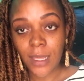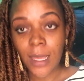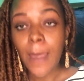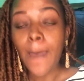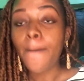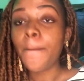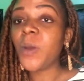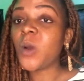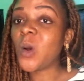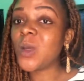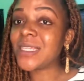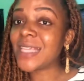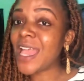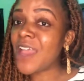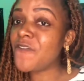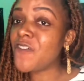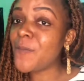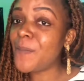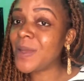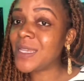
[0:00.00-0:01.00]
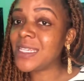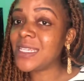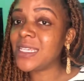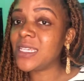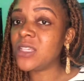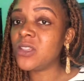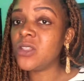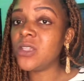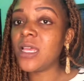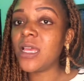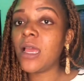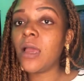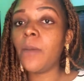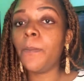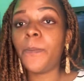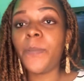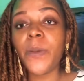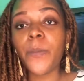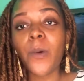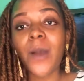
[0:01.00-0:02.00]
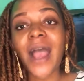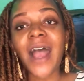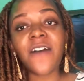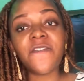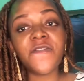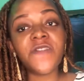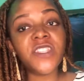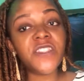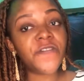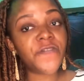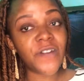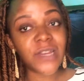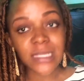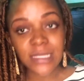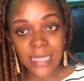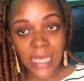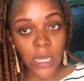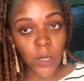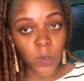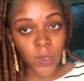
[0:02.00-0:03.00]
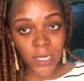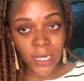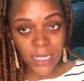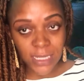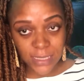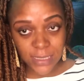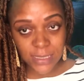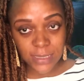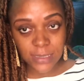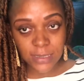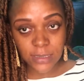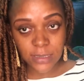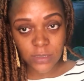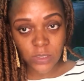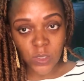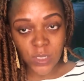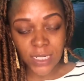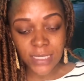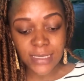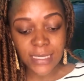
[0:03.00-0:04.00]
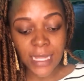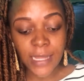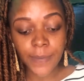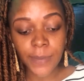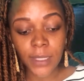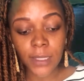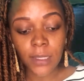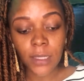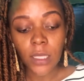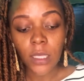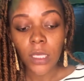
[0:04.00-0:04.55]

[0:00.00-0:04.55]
Because people have different cycle lengths. You understand me?